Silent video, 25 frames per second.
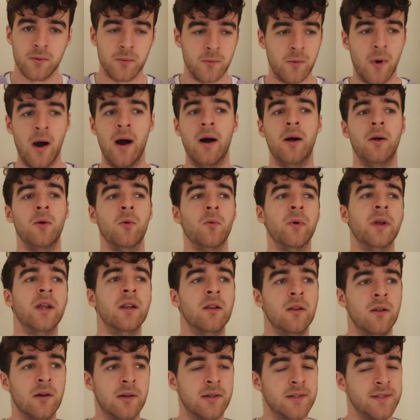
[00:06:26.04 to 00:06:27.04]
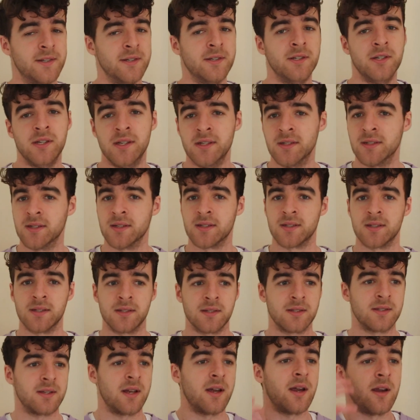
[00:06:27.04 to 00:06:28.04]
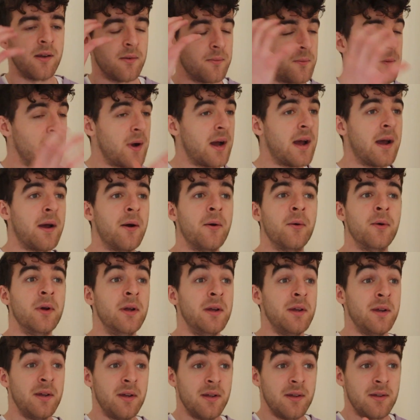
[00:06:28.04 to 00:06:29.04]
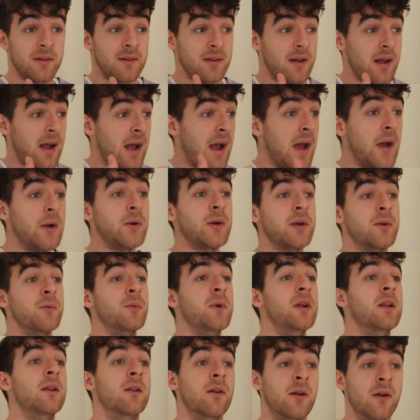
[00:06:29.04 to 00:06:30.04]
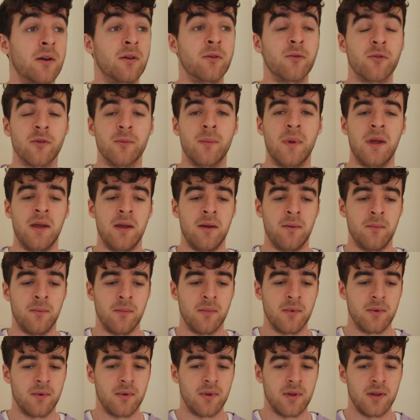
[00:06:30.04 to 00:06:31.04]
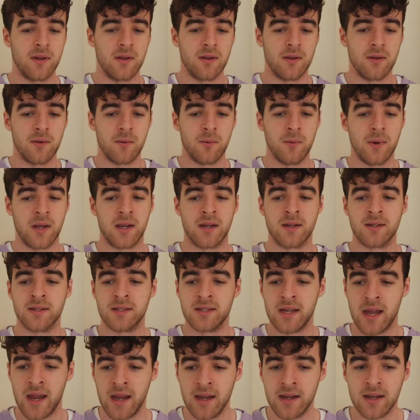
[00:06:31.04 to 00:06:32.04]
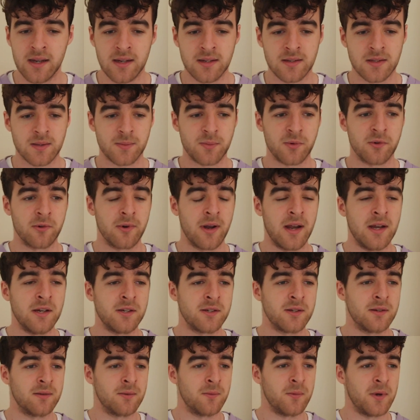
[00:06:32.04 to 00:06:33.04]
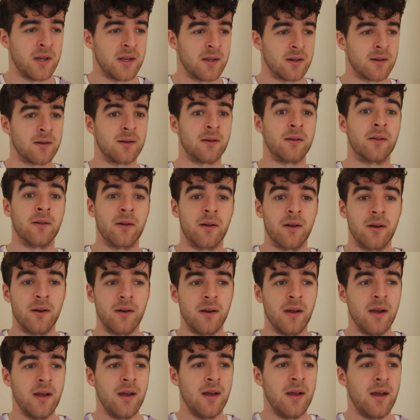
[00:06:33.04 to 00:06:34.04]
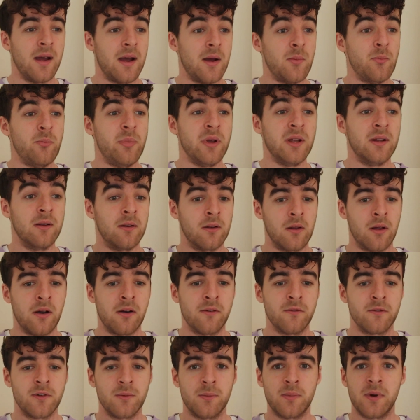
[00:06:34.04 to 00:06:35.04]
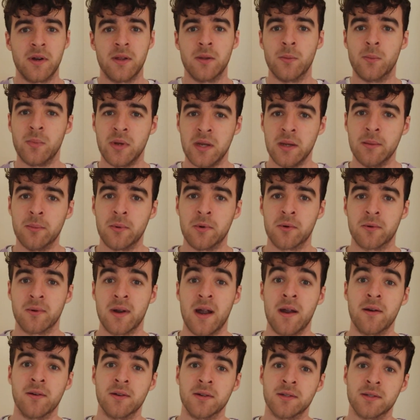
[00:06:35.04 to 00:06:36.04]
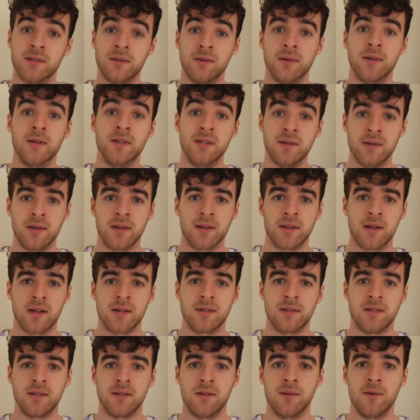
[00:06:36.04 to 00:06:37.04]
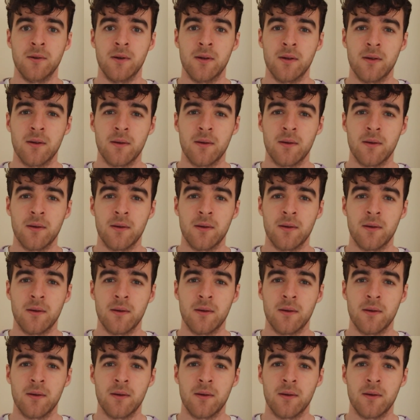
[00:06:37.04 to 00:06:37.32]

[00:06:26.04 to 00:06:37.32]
While we look to Jesus and say, wow, how can we learn from him? We can take inspiration, we can learn and be loved by the people around us who are doing that too.